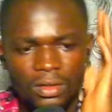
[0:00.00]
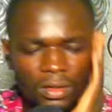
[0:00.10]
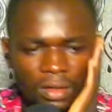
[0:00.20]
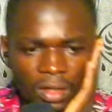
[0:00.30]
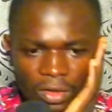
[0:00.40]

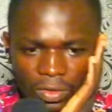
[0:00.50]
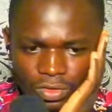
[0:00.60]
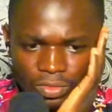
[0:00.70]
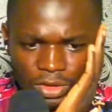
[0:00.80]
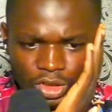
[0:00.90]
I don't want
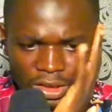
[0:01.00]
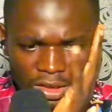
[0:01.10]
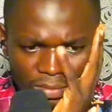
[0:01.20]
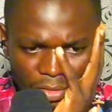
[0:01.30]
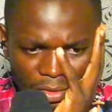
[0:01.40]
to be
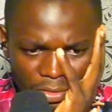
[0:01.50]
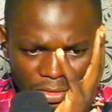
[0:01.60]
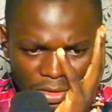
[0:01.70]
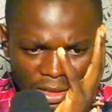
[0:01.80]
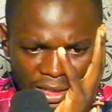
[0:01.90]
trading
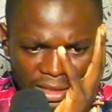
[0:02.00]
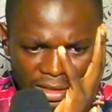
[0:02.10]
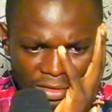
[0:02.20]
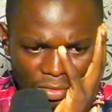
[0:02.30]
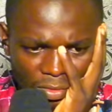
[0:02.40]
pawns, that I
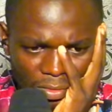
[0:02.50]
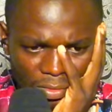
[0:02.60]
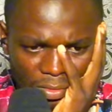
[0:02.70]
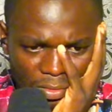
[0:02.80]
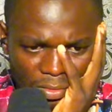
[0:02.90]
know.
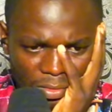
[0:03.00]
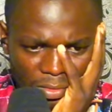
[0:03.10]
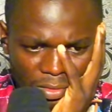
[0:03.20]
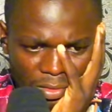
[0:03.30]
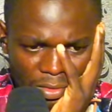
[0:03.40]

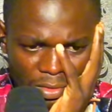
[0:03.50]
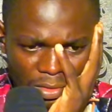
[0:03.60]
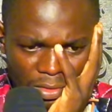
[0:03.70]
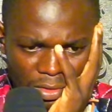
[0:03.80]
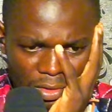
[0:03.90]

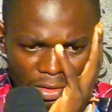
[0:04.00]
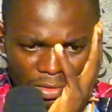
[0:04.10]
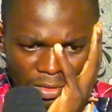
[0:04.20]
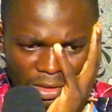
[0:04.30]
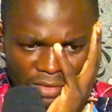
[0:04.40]
I
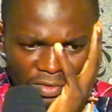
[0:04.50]
know that for a